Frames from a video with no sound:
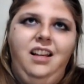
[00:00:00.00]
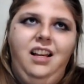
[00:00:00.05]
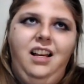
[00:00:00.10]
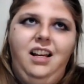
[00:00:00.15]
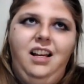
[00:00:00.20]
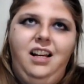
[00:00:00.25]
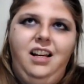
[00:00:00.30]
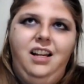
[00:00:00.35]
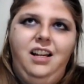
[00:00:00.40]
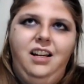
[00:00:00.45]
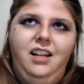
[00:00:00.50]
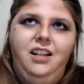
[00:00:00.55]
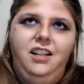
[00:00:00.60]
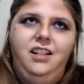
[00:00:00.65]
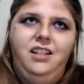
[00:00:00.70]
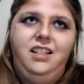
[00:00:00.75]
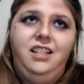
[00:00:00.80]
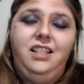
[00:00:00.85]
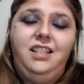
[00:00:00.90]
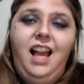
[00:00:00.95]

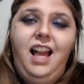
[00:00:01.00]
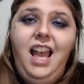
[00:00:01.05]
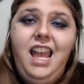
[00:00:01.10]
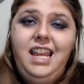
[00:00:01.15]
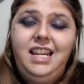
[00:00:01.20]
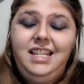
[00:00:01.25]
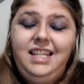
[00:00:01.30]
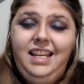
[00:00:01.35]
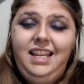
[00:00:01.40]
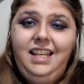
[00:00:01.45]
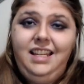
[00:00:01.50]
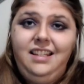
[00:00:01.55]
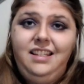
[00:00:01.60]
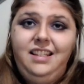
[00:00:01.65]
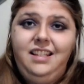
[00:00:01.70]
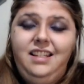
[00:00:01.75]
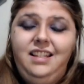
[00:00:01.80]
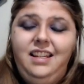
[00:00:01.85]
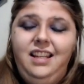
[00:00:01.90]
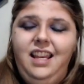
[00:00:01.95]
uh,
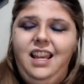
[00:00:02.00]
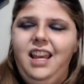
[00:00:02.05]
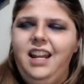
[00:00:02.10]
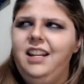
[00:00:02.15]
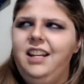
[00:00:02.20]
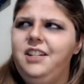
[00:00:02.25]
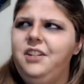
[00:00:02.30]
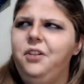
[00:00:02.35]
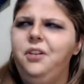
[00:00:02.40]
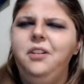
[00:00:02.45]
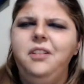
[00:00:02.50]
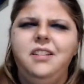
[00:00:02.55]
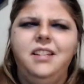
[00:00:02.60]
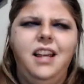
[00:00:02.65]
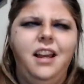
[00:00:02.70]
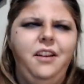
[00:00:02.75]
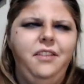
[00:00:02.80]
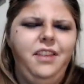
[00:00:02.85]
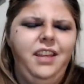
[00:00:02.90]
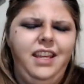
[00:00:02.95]
scientist, and it turns
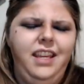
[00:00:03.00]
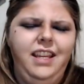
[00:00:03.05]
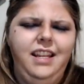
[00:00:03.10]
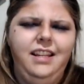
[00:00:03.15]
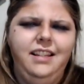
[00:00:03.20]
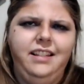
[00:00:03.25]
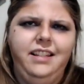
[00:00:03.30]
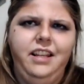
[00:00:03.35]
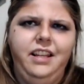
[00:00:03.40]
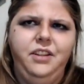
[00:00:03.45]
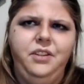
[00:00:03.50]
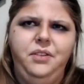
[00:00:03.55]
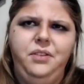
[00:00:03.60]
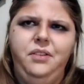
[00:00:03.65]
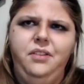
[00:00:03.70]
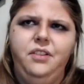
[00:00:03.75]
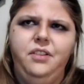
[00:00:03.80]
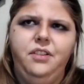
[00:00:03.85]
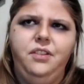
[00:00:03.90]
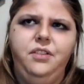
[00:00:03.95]
out that he's like
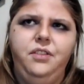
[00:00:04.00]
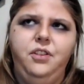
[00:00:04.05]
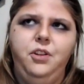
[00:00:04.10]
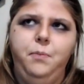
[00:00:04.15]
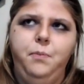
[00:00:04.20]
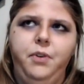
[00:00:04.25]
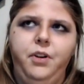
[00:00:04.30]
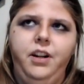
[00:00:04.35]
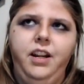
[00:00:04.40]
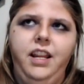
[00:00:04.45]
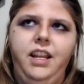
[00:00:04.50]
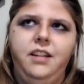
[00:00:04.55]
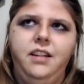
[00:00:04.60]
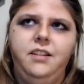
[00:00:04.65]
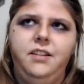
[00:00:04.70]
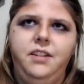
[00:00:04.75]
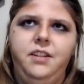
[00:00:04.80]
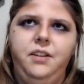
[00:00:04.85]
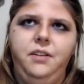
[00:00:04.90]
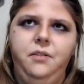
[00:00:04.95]
just super
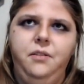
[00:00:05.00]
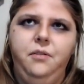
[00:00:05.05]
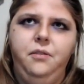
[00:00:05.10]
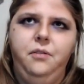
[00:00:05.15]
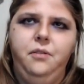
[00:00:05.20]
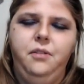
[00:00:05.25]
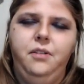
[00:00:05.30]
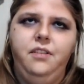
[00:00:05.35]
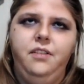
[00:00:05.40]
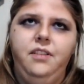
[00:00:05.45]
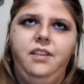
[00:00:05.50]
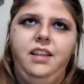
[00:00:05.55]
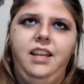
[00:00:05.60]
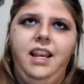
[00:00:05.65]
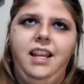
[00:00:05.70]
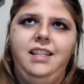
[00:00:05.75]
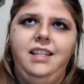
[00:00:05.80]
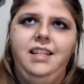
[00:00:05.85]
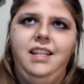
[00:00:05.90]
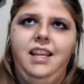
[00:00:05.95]
into the
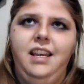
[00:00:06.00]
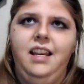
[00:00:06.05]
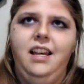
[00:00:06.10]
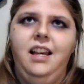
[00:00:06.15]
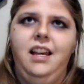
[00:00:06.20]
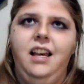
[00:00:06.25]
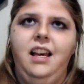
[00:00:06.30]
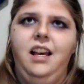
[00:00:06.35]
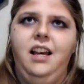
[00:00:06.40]
idea